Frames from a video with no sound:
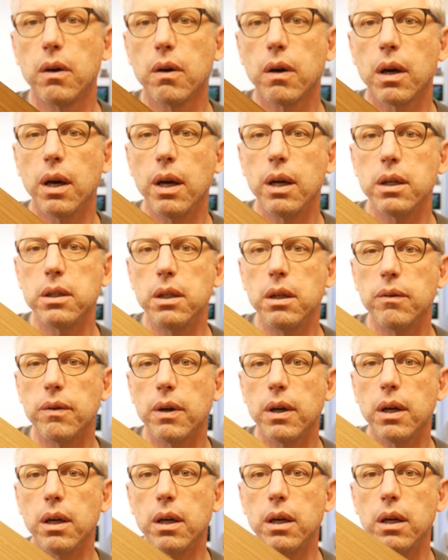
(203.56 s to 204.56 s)
okay, see if I,
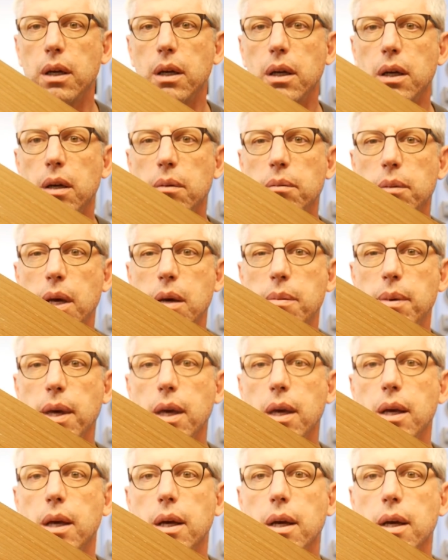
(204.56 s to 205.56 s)
eh,
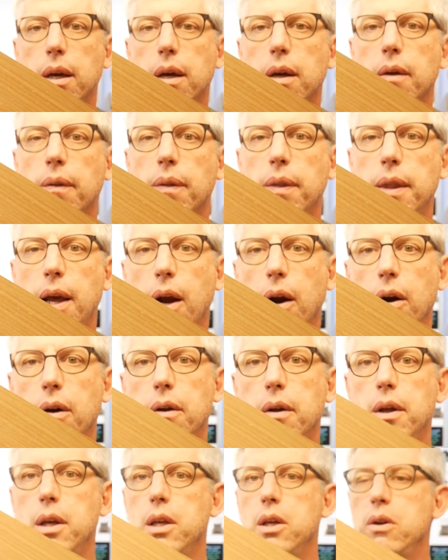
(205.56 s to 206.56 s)
maybe, there,
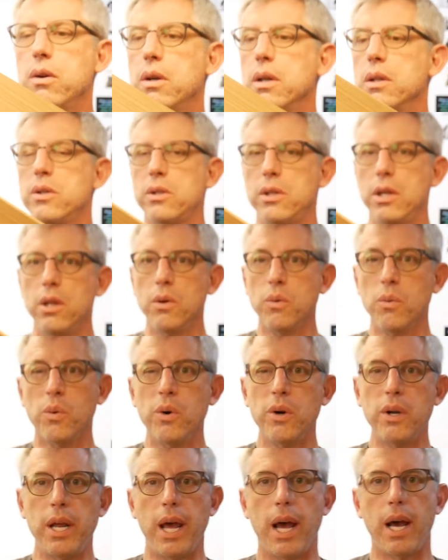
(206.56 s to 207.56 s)
you can see the
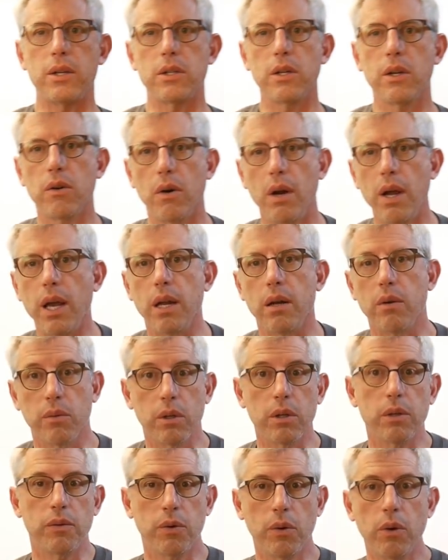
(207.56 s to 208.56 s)
wood has grain.
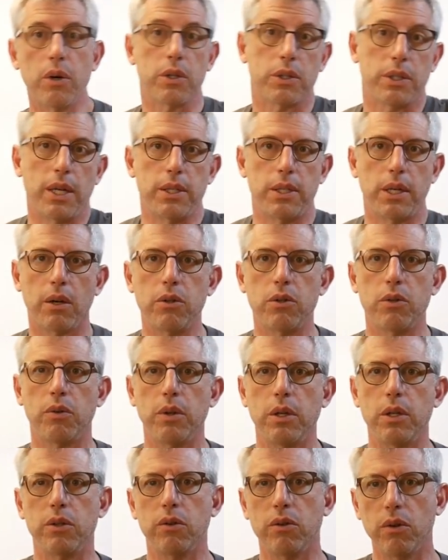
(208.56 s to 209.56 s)
Well, of course, that's how
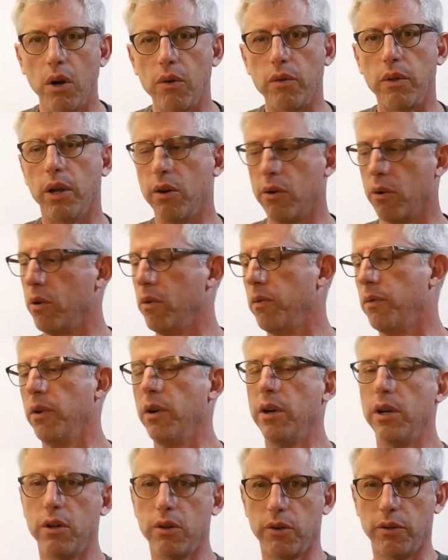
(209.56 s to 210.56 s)
trees grow. They grow
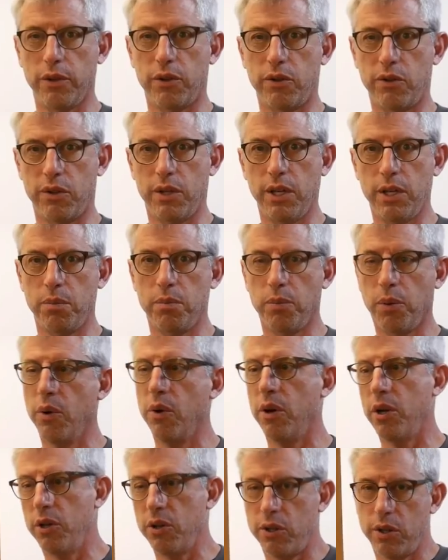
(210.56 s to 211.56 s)
vertical. This
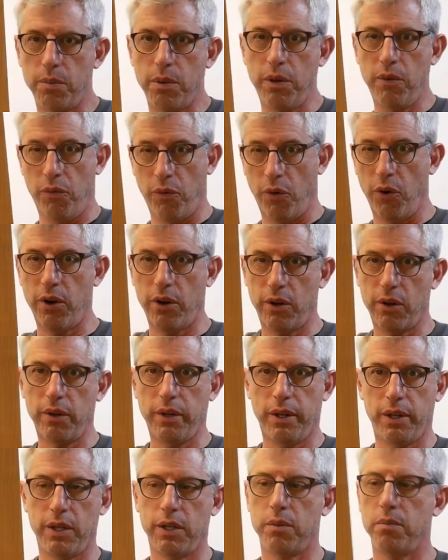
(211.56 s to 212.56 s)
board used to be vertical
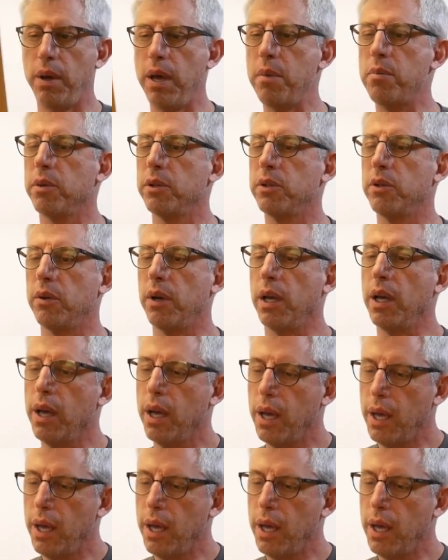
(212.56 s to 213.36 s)
in this maple tree.